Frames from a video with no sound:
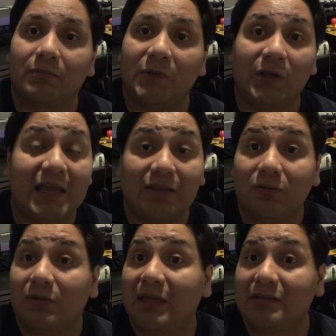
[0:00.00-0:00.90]
You can't
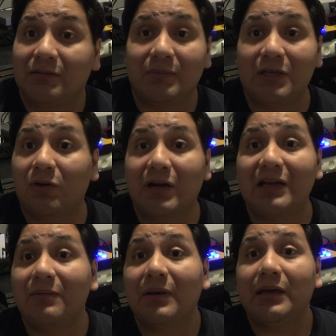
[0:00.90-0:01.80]
do that to me or
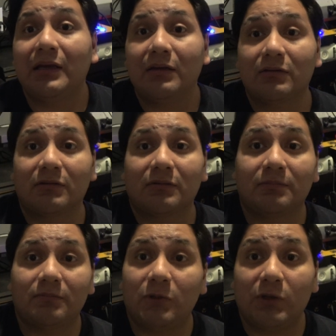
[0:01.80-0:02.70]
anybody else.
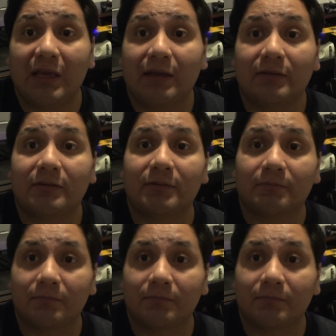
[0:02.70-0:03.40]
You can't.